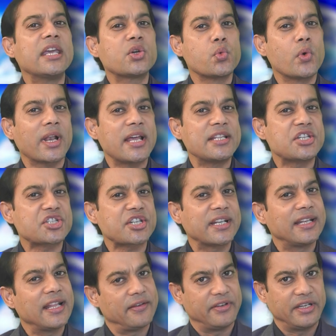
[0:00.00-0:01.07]
equalization
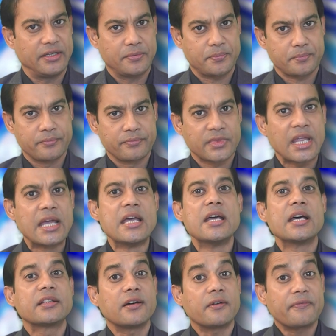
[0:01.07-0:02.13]
levy.
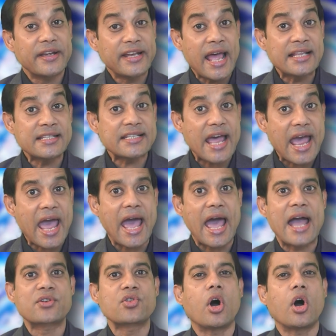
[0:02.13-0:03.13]
The Finance Act